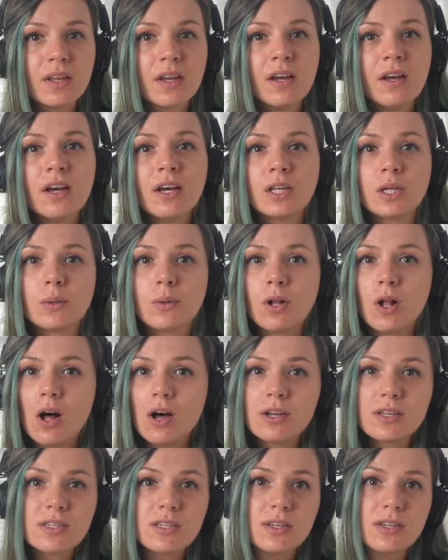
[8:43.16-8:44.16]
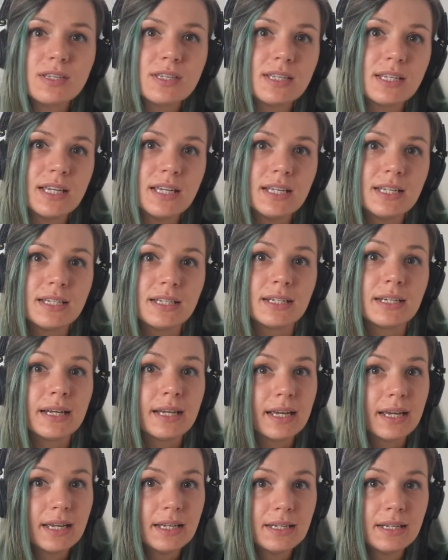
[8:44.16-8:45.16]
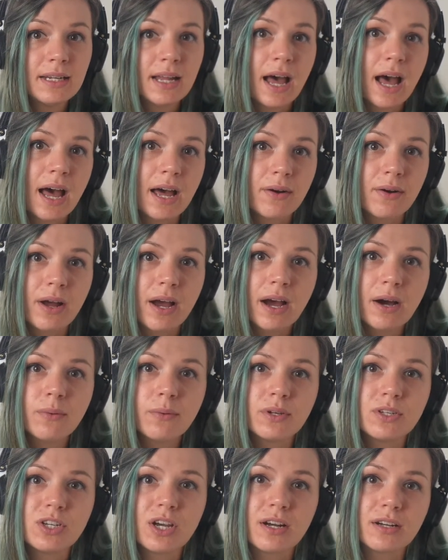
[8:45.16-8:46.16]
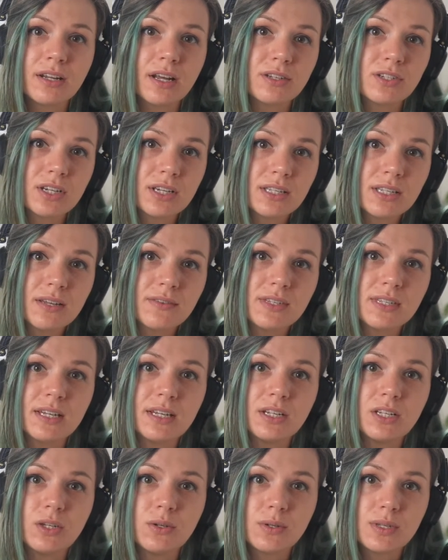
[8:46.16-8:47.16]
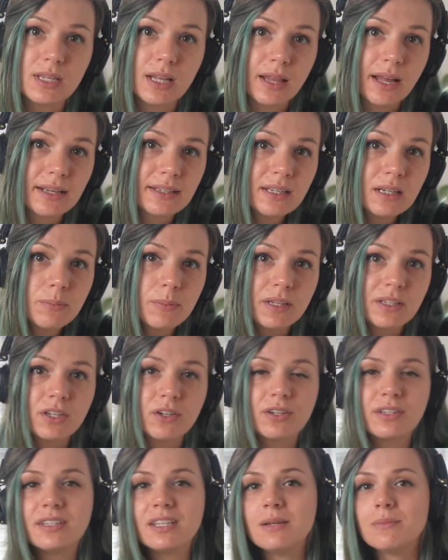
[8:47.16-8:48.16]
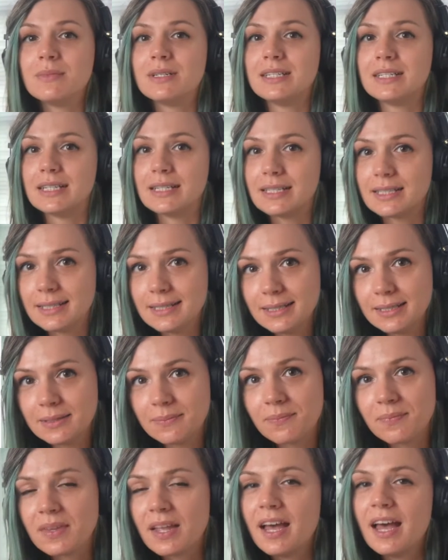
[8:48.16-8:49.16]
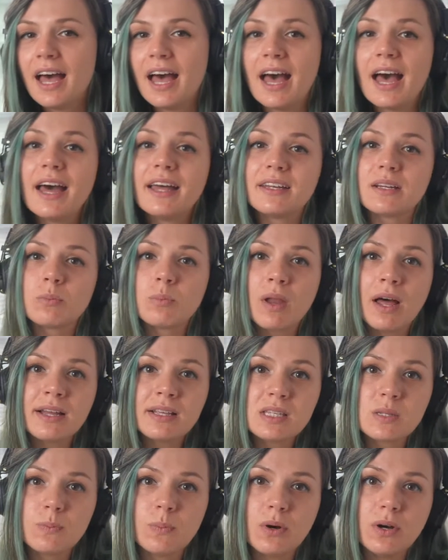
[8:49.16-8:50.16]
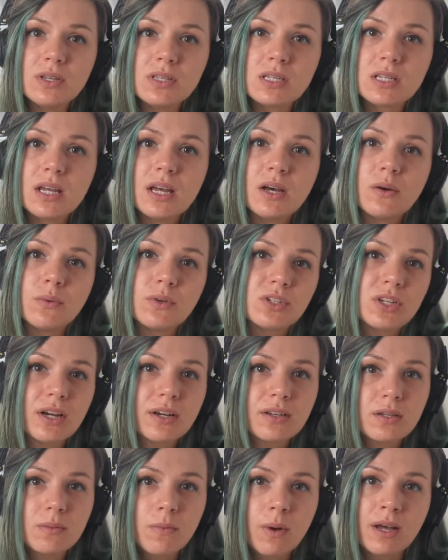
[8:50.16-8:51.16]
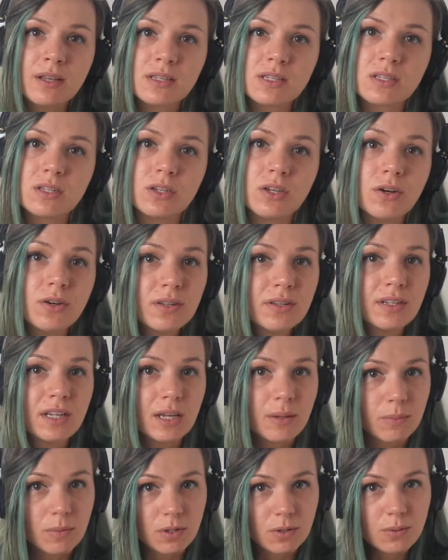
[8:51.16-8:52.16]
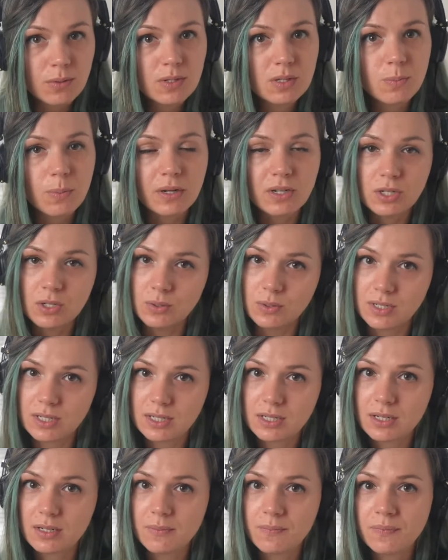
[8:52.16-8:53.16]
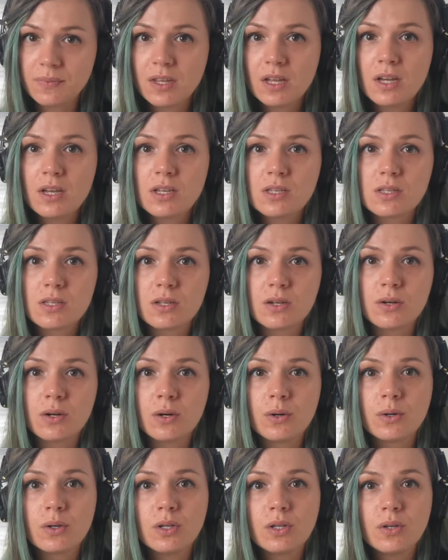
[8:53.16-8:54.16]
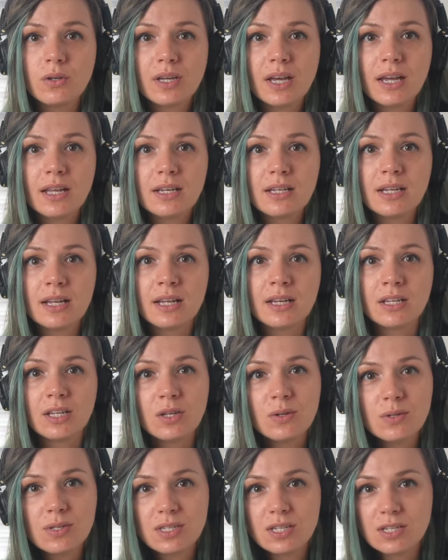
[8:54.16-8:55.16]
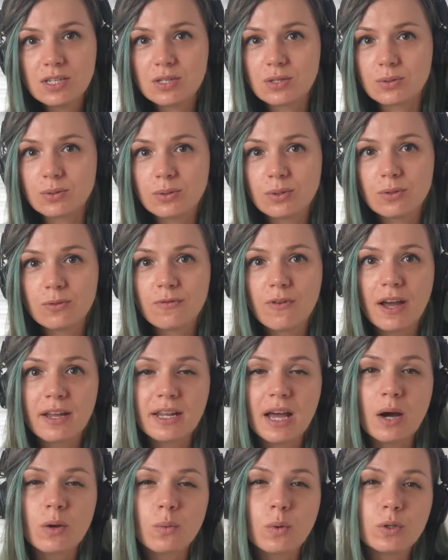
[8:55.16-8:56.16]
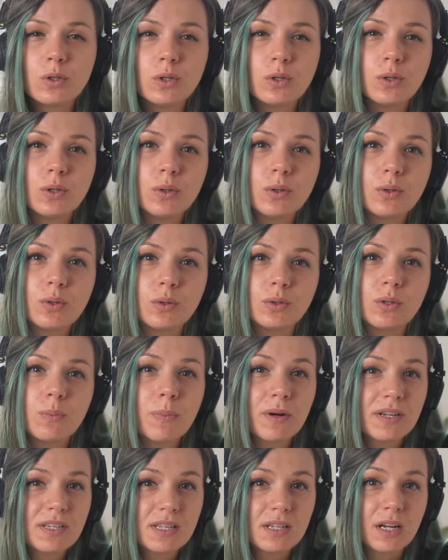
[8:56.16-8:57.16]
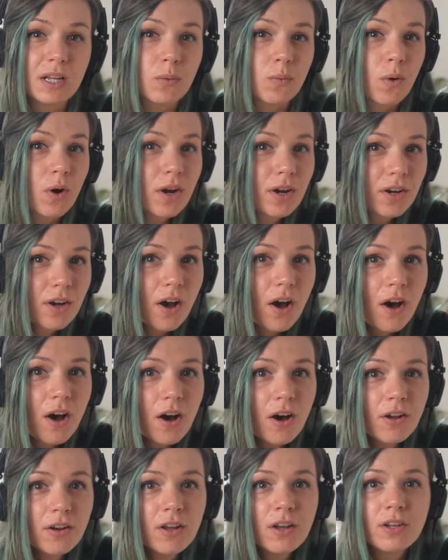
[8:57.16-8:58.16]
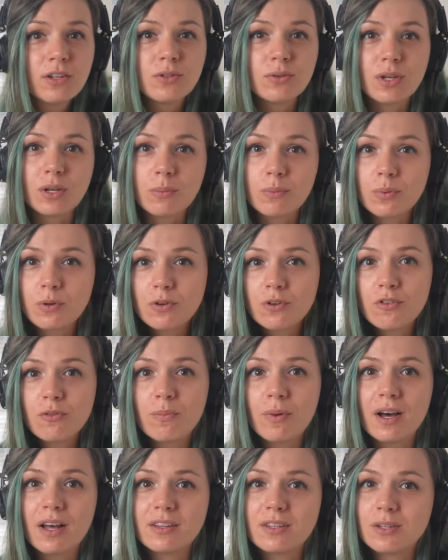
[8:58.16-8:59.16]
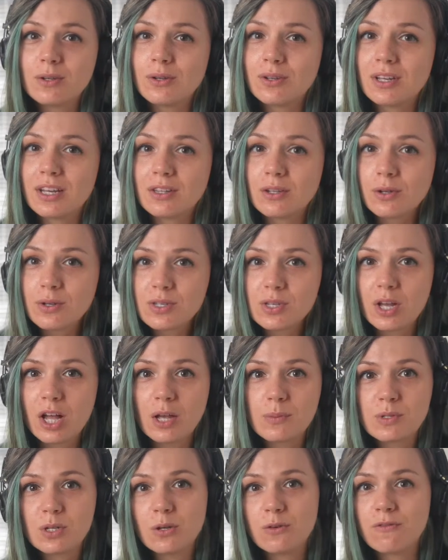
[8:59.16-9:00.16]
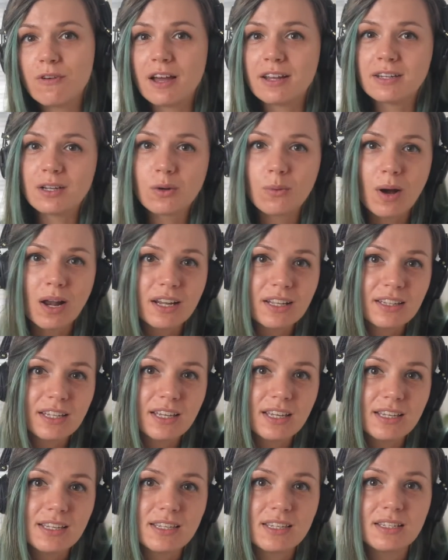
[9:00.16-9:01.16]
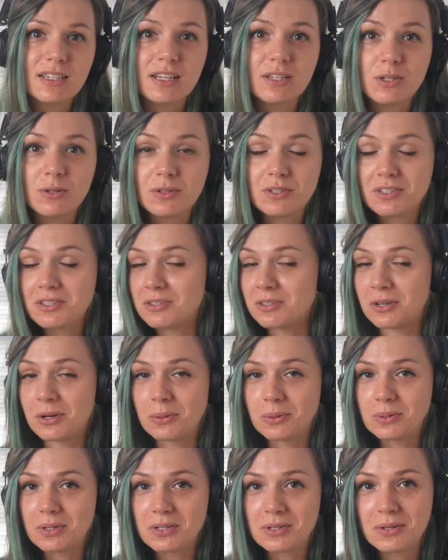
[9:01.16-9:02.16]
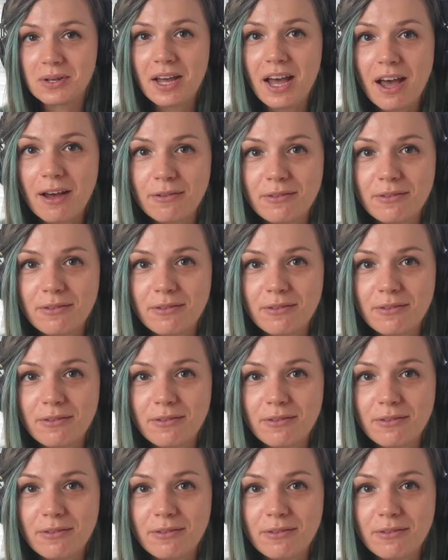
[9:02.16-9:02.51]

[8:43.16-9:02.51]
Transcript: You will also see the hidden area, which are the adjectives that you selected but your team didn't, and blind spots, which are the ones your team used but you didn't. So you can then use this tool to find out what you could personally work on to improve, but it also helps you find the qualities that you didn't know that you have.